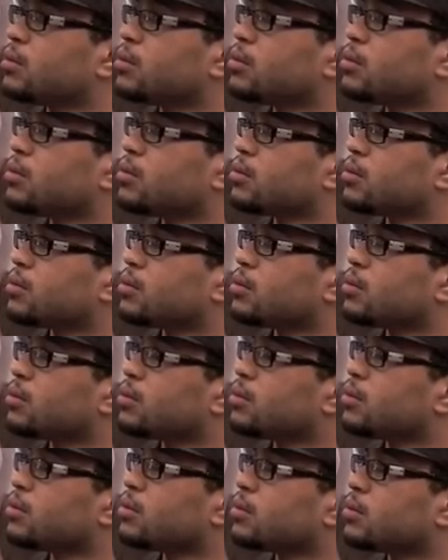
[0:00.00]

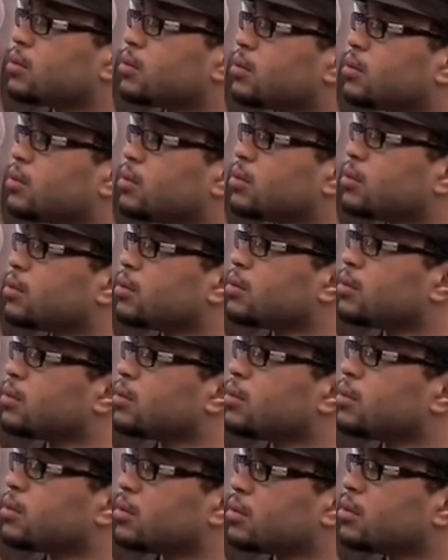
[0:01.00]

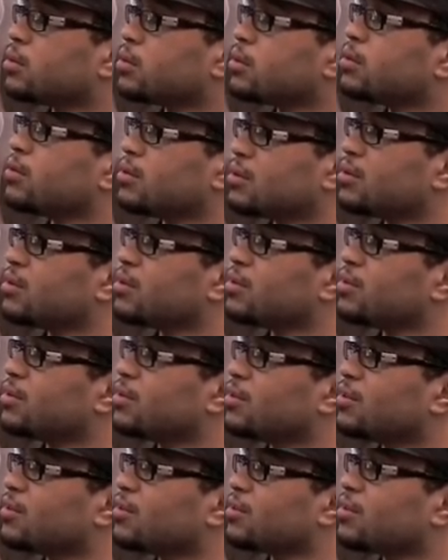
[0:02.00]

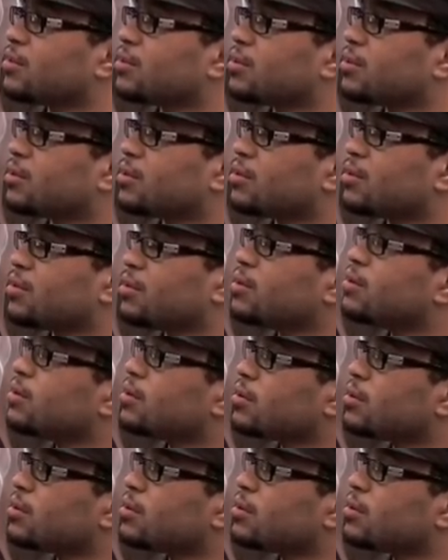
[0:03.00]
The person shown says nothing.